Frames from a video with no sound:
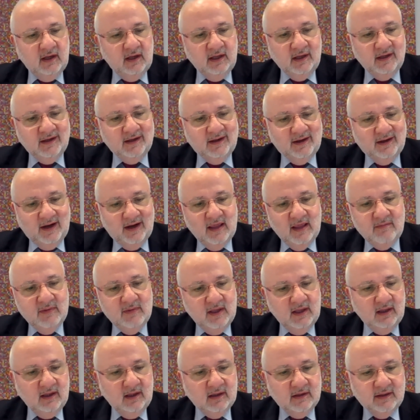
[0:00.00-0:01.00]
in
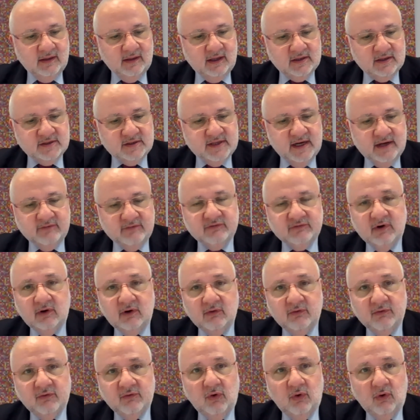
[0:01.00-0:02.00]
claiming their
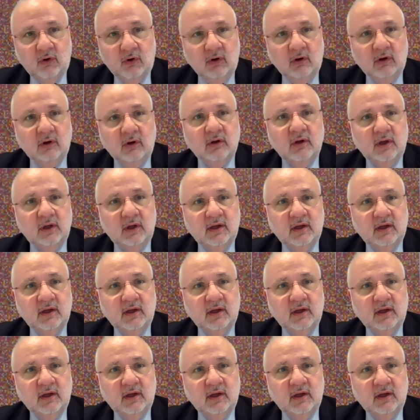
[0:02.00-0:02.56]
central role